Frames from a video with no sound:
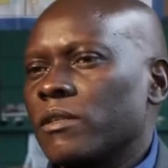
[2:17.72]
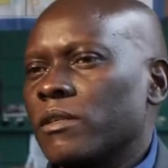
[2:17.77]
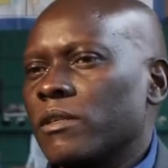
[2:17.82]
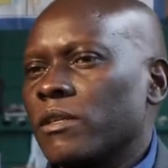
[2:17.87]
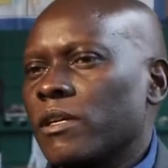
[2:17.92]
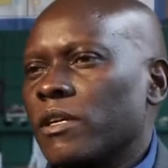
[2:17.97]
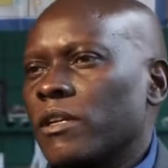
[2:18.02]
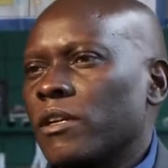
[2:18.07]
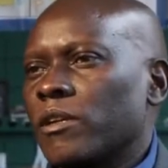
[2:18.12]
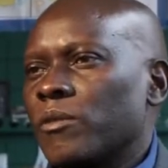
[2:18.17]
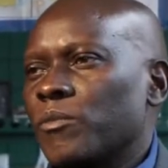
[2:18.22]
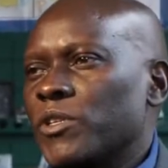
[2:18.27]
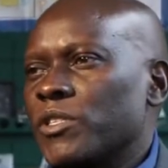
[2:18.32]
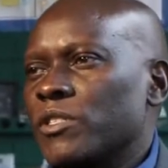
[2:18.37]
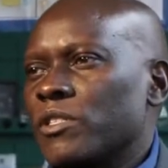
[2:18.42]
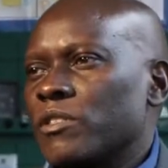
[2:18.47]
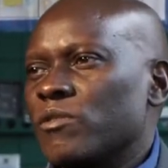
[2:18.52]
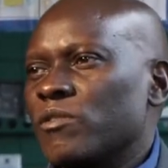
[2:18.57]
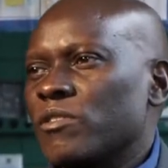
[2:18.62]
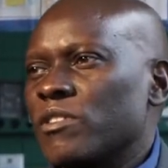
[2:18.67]
catering
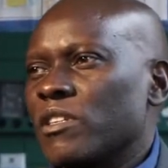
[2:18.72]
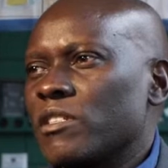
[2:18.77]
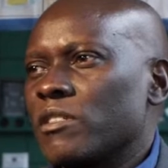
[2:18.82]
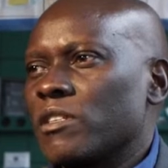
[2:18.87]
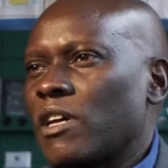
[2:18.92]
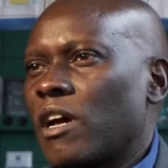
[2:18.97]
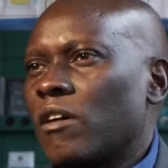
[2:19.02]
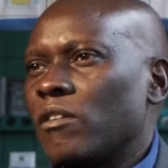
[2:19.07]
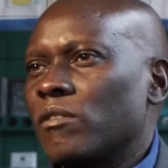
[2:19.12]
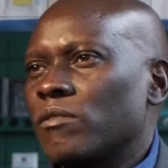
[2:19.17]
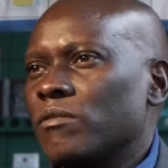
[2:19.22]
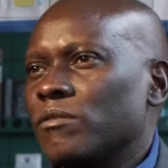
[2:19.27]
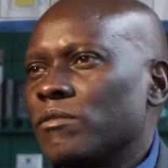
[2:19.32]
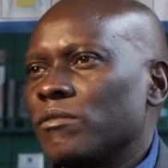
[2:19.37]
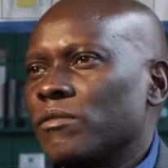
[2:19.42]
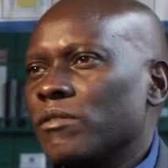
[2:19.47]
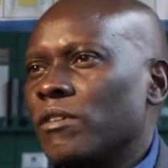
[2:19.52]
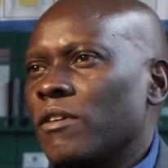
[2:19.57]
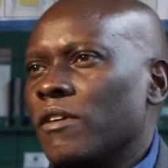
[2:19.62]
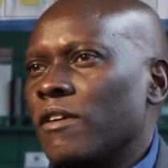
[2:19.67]
business, it was just out of,
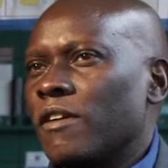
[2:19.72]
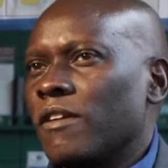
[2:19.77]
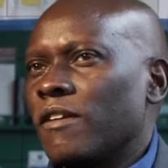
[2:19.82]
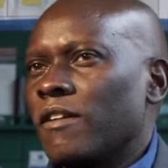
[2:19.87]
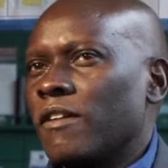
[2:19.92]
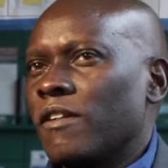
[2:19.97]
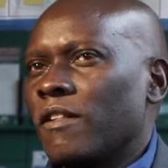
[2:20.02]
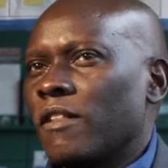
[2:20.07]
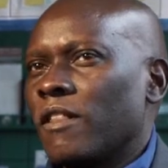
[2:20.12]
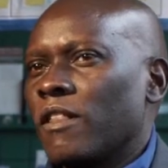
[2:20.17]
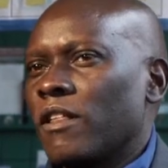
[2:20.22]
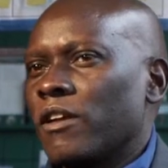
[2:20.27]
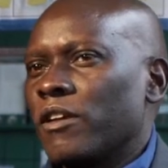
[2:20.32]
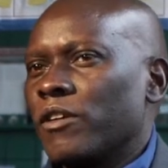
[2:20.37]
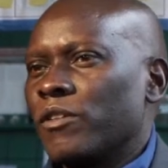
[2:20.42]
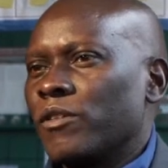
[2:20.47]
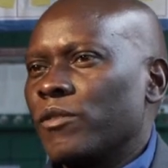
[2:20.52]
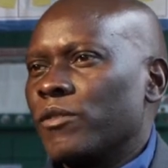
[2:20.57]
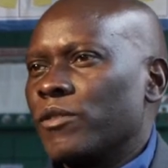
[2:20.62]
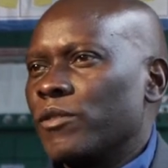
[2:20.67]

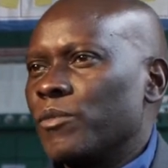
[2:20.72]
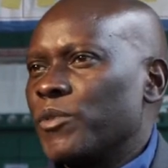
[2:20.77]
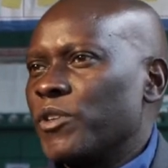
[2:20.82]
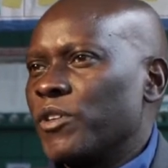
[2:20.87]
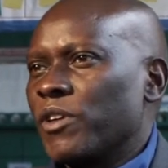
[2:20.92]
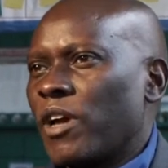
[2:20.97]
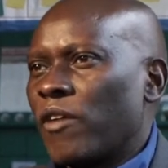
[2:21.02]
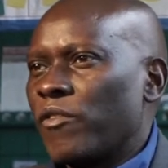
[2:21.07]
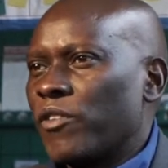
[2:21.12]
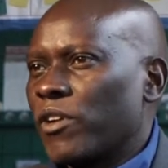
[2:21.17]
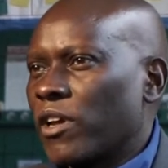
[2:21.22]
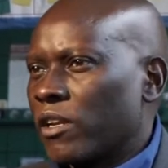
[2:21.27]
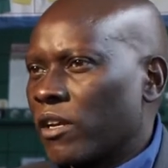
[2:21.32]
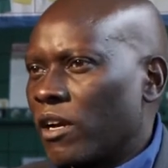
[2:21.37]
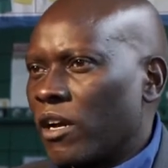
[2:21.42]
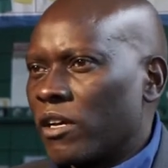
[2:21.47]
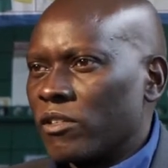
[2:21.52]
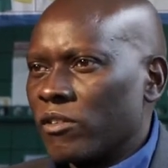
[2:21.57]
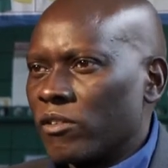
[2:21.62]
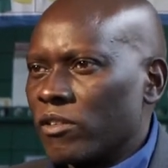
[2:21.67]
there'll be African
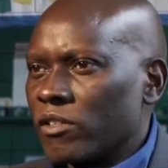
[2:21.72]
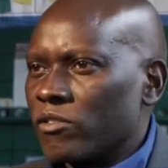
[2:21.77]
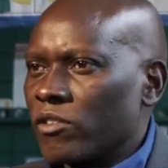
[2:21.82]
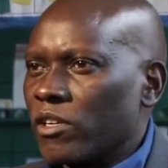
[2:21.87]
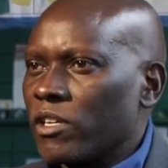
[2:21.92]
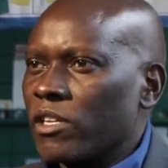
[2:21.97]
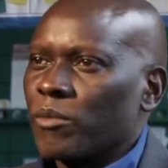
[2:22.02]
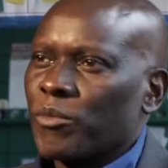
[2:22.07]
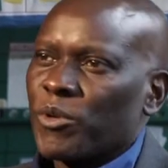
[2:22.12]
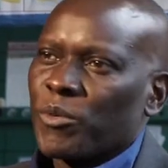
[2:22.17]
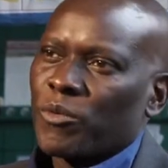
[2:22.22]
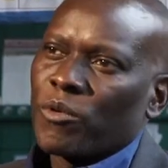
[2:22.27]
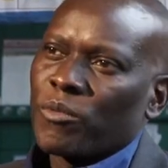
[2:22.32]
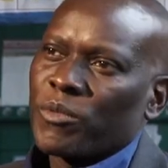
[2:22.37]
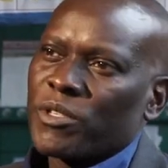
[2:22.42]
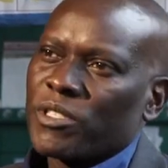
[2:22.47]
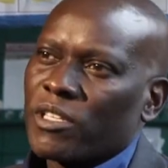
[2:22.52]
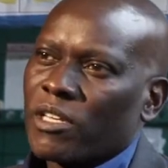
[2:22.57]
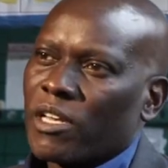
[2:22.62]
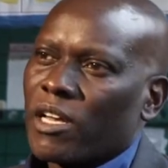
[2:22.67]
gatherings, right? People will be
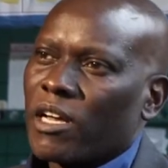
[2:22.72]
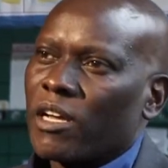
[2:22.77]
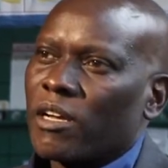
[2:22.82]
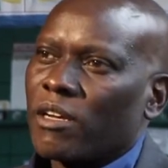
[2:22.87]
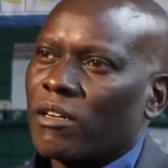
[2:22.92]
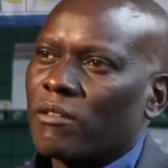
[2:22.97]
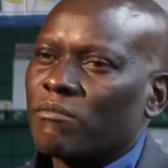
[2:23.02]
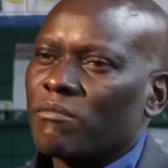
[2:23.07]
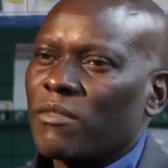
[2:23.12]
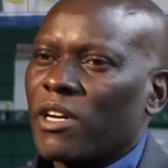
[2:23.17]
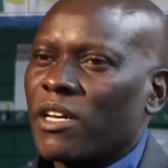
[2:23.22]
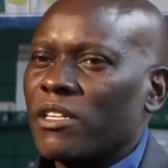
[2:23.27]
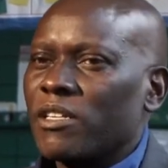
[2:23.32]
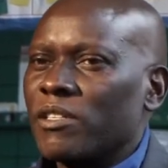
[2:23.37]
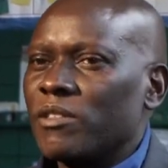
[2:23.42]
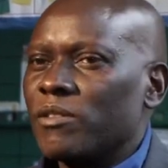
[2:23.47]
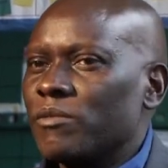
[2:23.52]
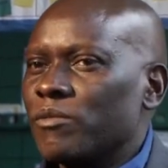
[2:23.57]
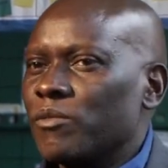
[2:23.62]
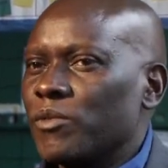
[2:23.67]
saying,
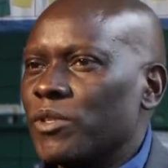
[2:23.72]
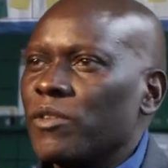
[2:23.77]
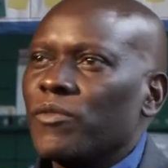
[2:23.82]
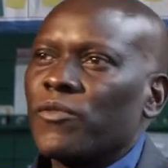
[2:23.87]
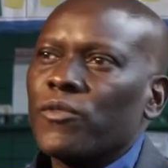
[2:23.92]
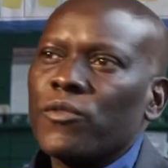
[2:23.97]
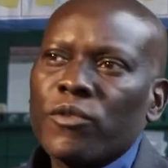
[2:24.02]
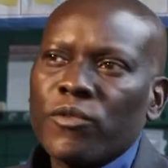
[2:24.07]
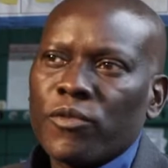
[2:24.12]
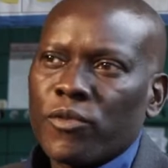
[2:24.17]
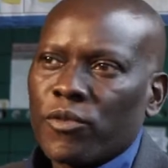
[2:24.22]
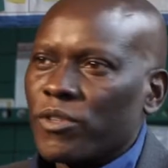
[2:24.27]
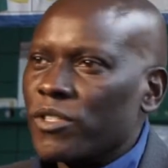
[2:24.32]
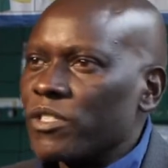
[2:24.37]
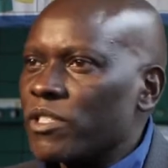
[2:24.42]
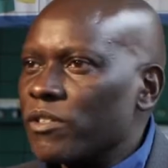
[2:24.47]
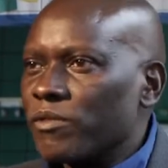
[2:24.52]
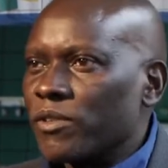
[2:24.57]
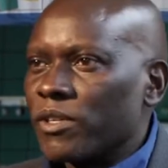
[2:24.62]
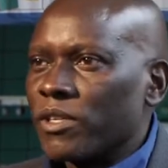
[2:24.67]
we need food for
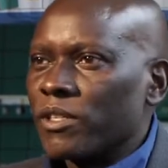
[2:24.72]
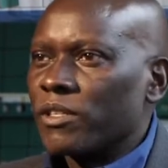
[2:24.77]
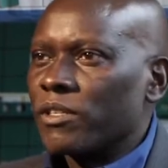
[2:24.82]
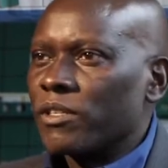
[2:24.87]
this event.